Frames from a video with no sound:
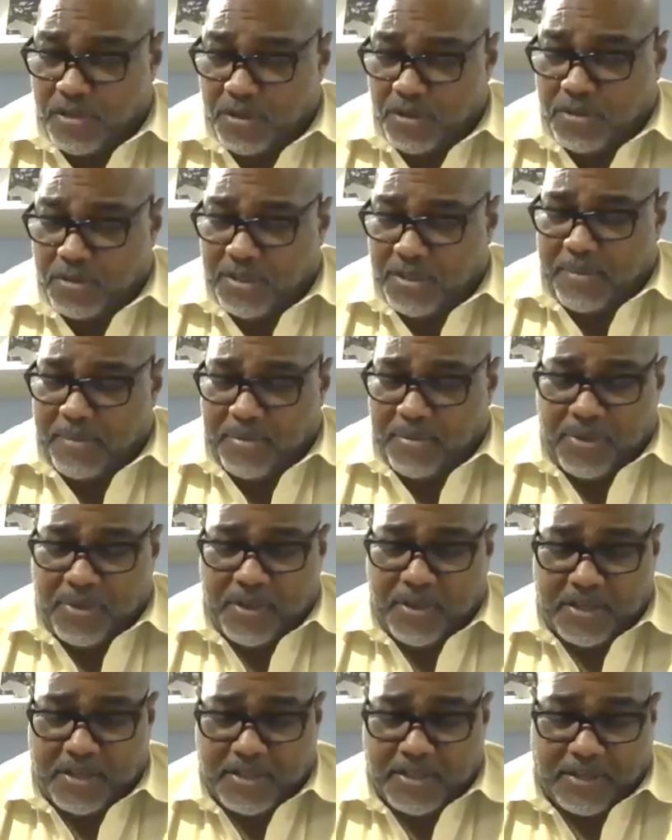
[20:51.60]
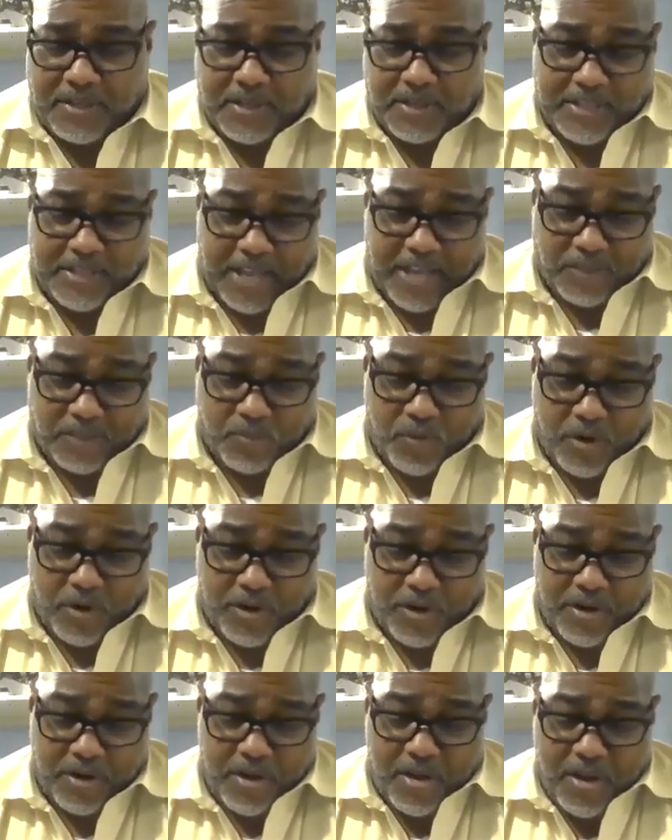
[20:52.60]
those type of things. I think that's
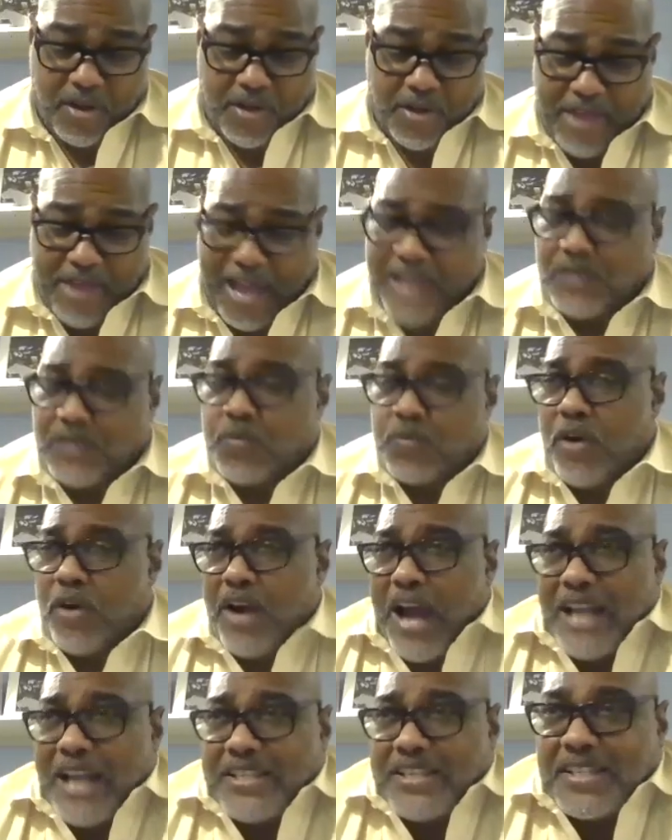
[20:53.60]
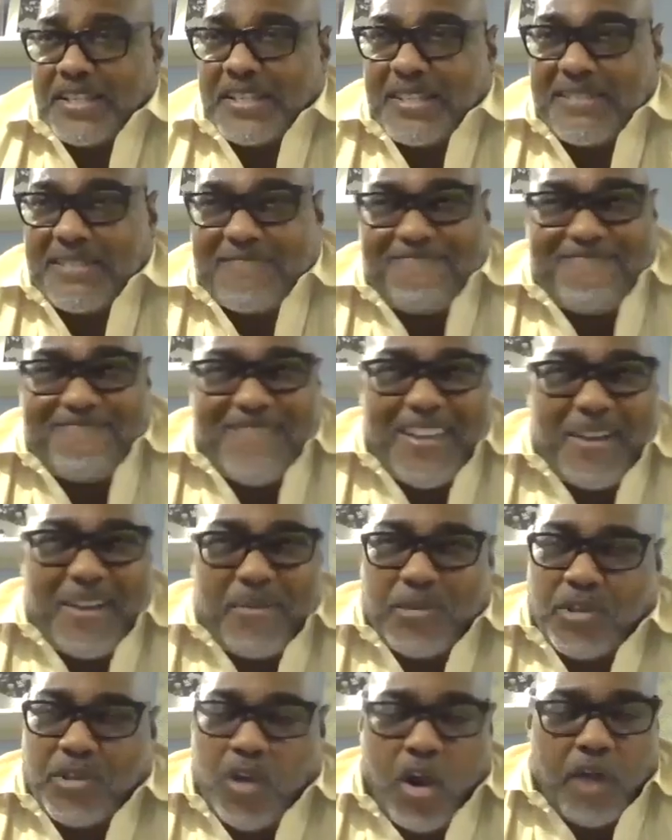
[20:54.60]
where that's where I just it
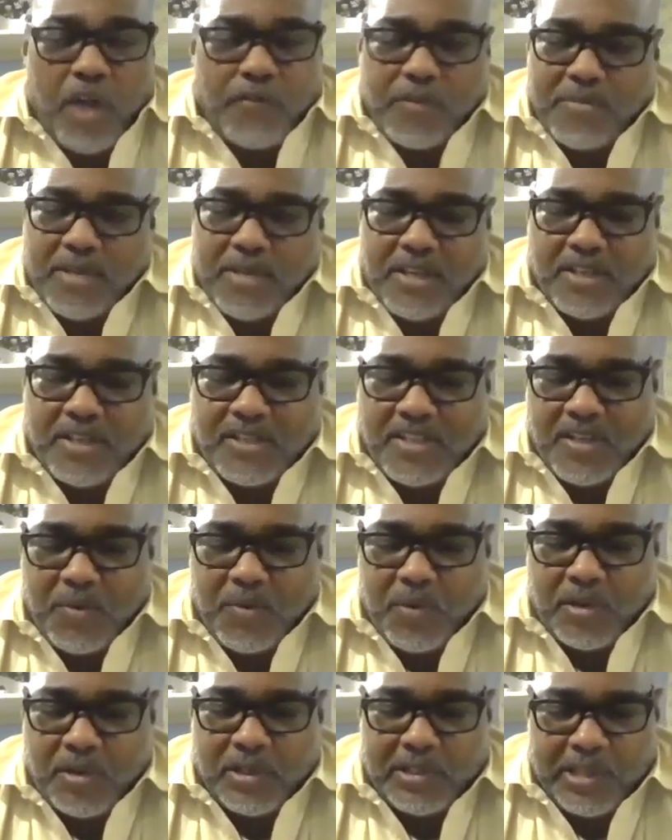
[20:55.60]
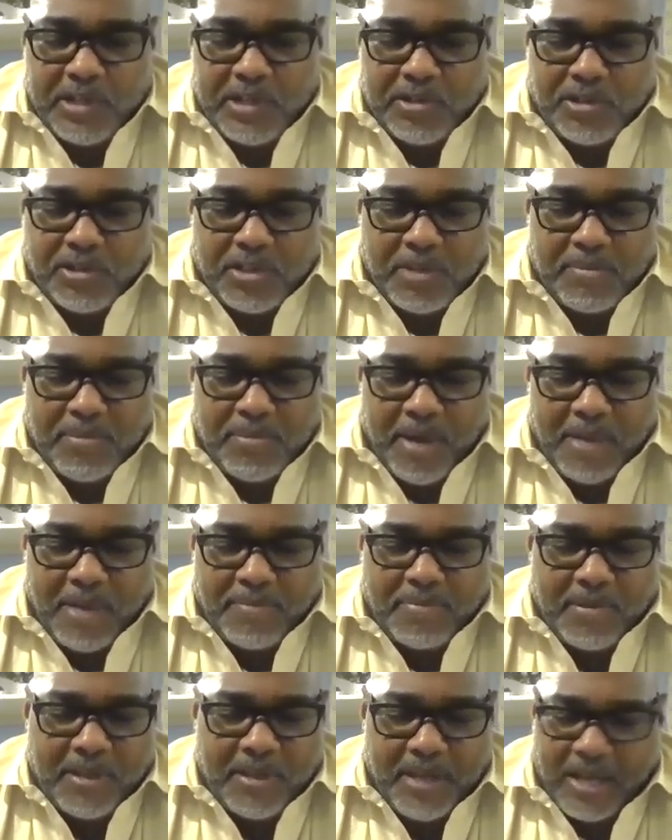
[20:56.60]
was hard for me to see where the leadership
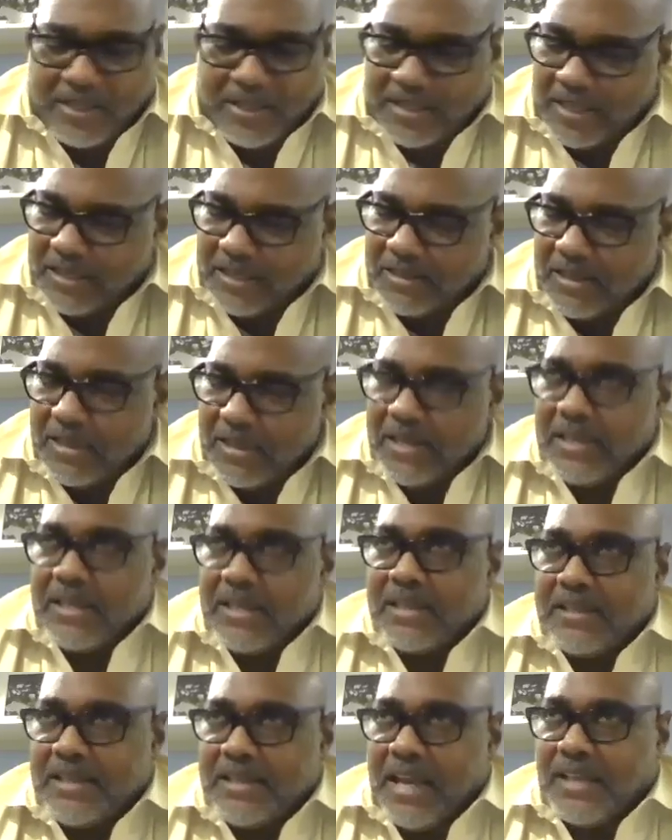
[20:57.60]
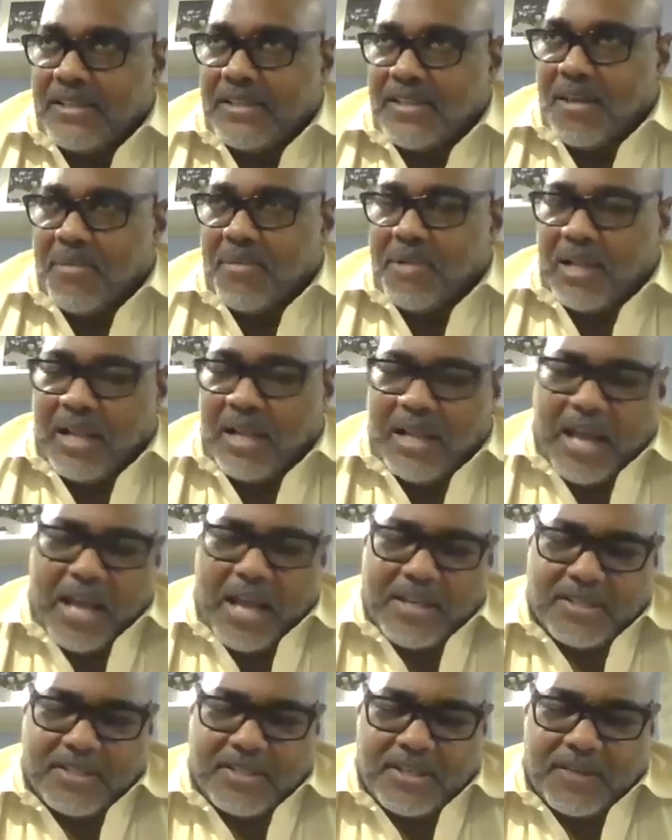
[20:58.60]
might be. I think that some a
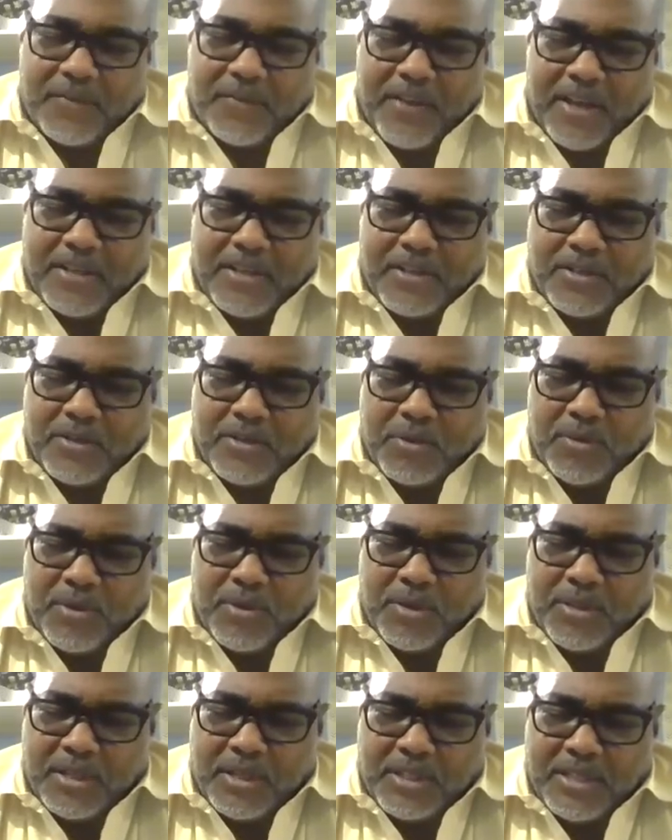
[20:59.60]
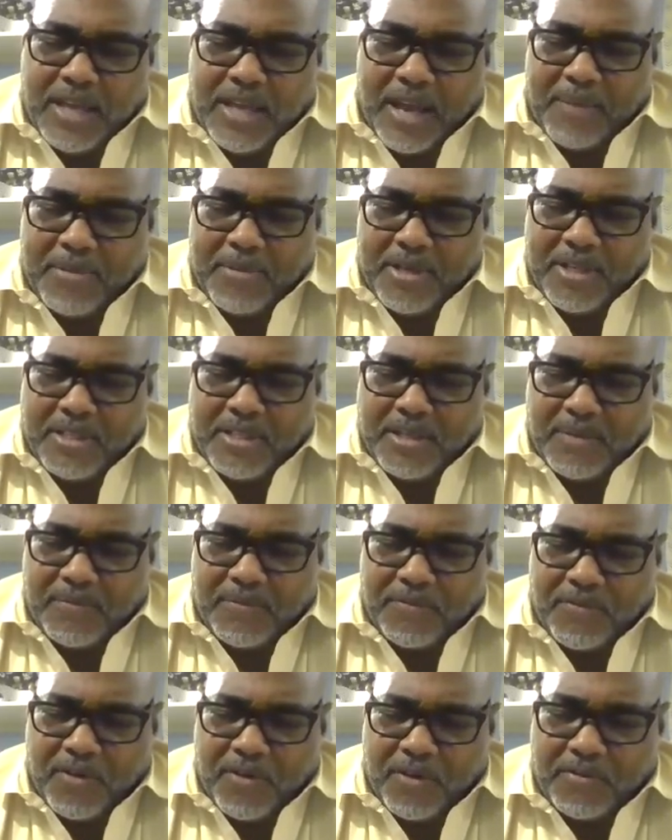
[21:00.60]
lot of stuff had to do with the dominance up
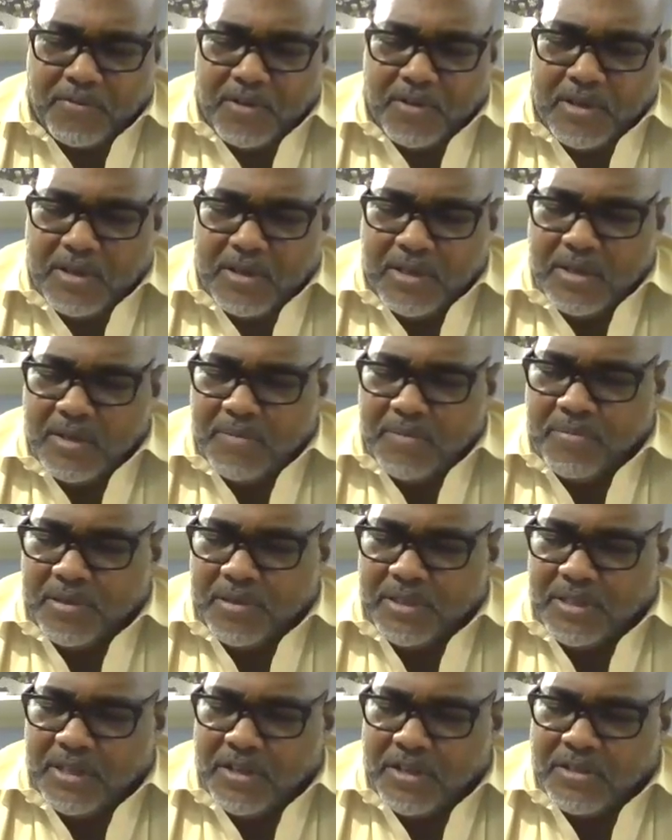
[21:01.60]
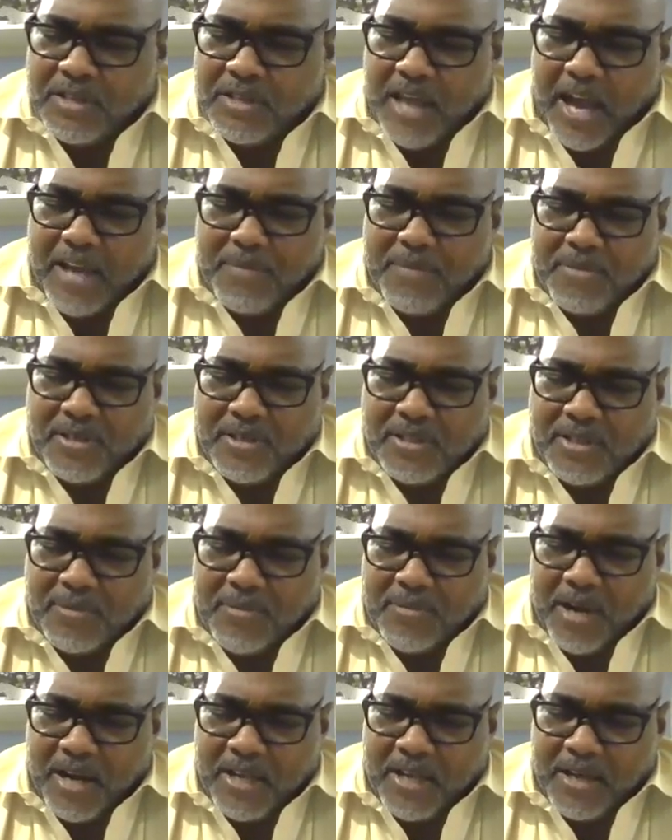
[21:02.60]
front, but there's got to be
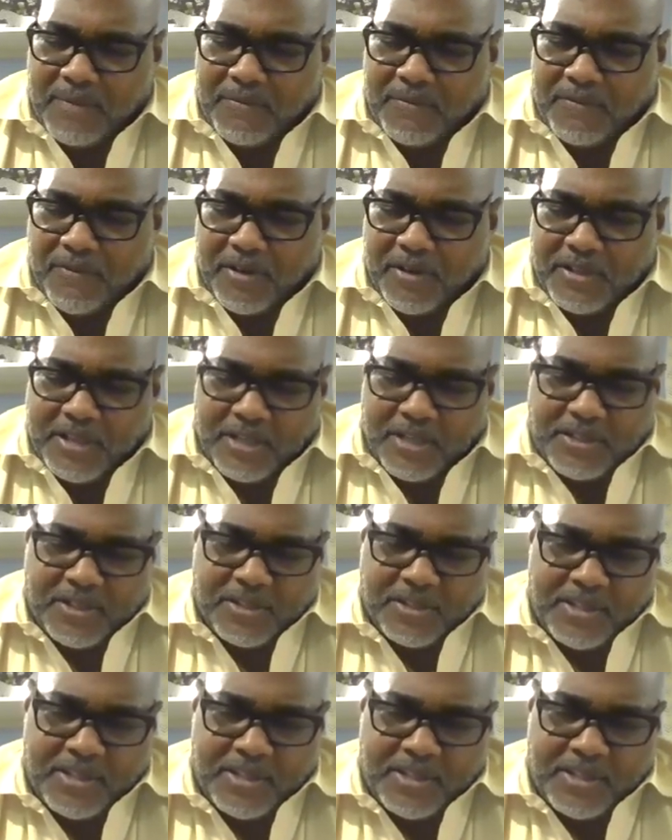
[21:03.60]
somebody up front that just